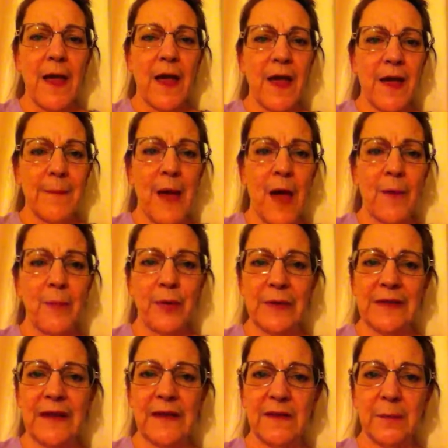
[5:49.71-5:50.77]
I'll
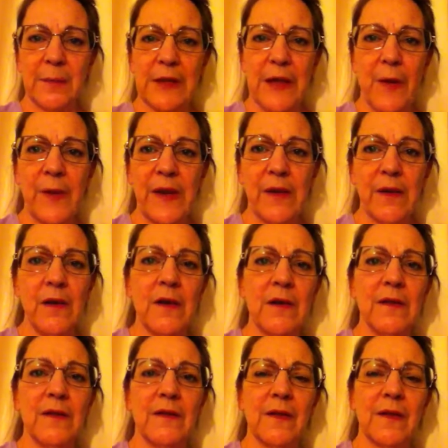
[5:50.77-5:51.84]
put links below here
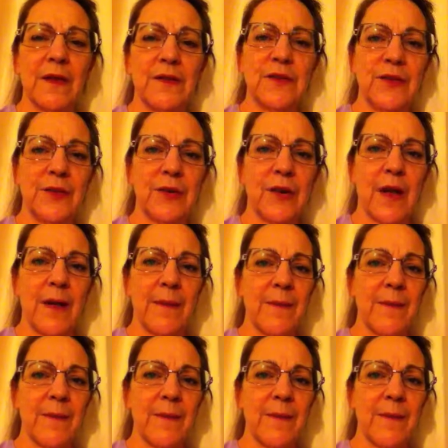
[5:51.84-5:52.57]
so that you're